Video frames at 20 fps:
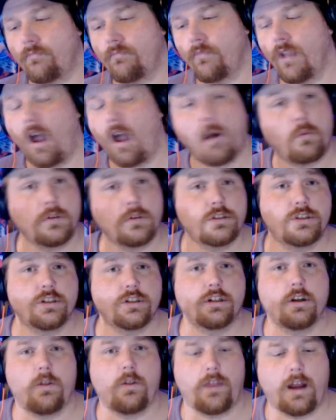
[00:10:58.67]
I want you
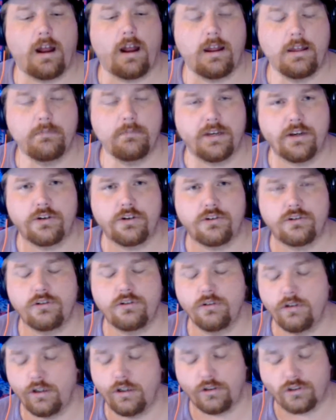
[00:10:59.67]
to know that I am
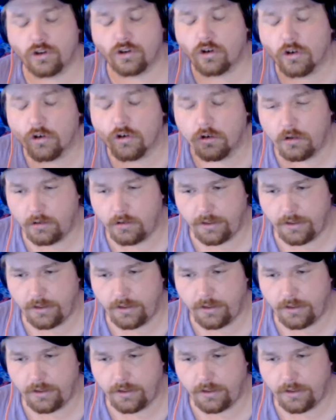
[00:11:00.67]
eternally